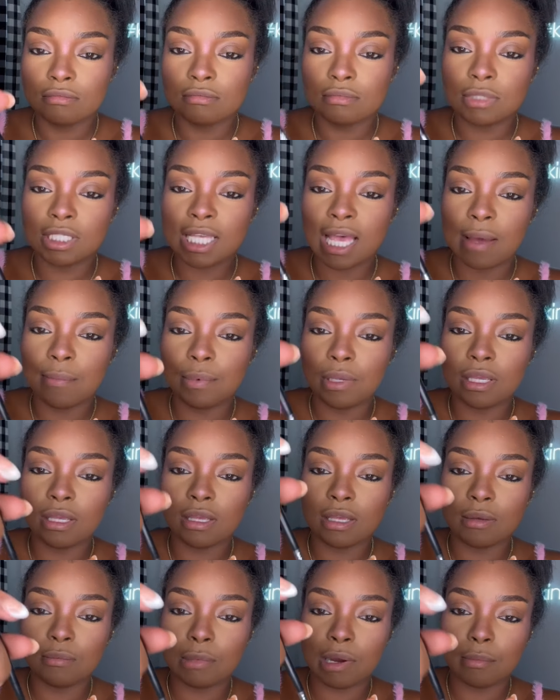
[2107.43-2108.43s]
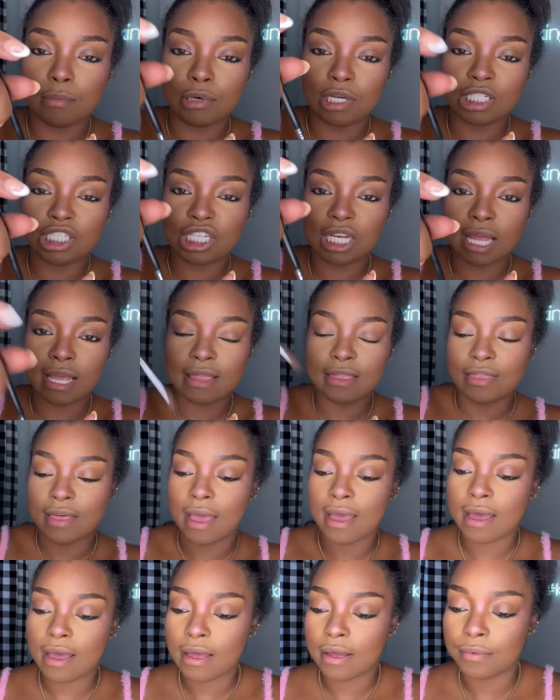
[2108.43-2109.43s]
tapping my brush like
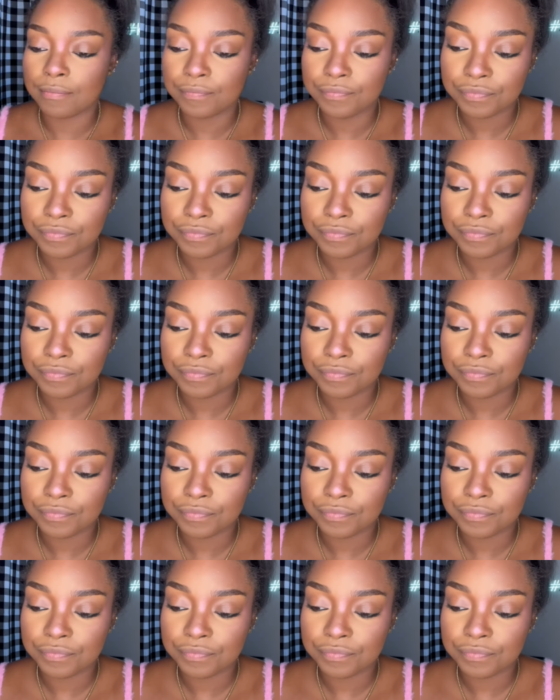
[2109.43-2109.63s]
that,